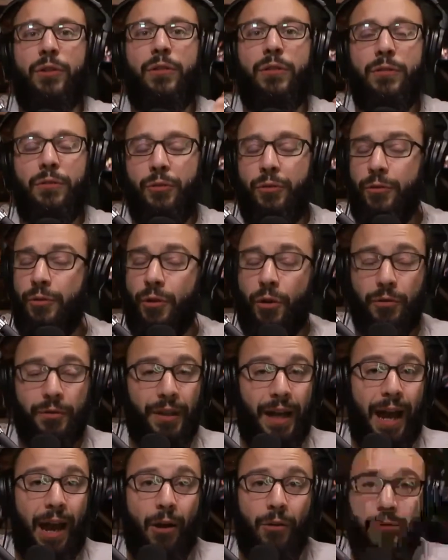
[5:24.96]
who knows
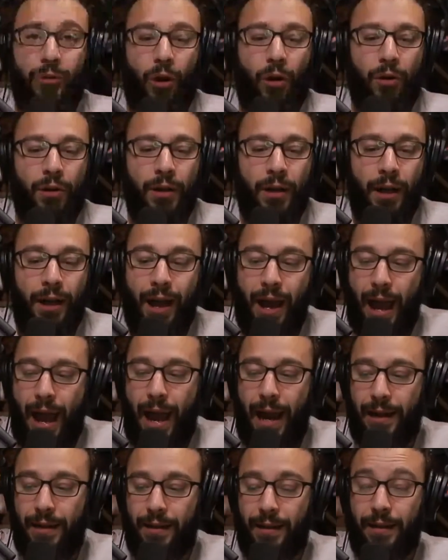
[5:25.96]
how long.
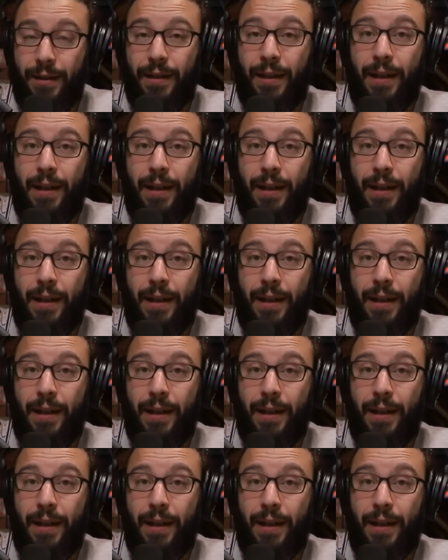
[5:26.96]
And